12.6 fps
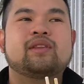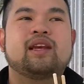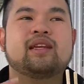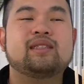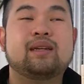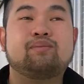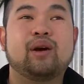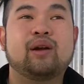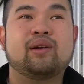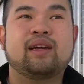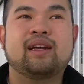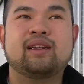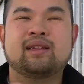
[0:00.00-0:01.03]
Tastes like butter
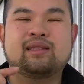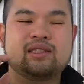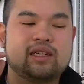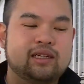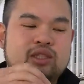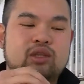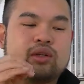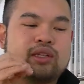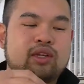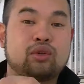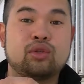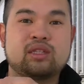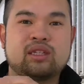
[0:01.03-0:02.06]
and the chicken stock they
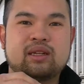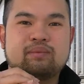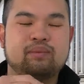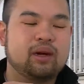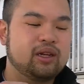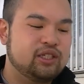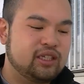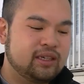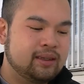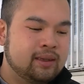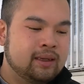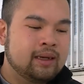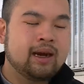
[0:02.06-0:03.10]
use in the butter chicken.